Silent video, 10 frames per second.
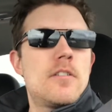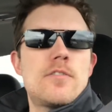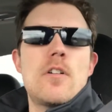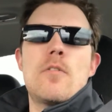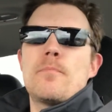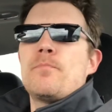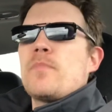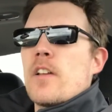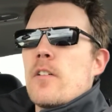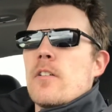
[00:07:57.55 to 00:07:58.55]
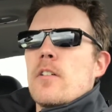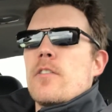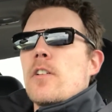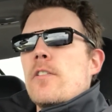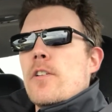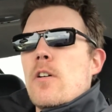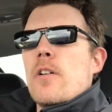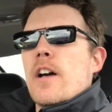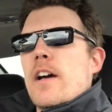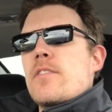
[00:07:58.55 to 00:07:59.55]
So there you
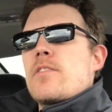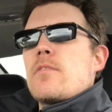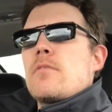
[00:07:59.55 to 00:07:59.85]
go, guys.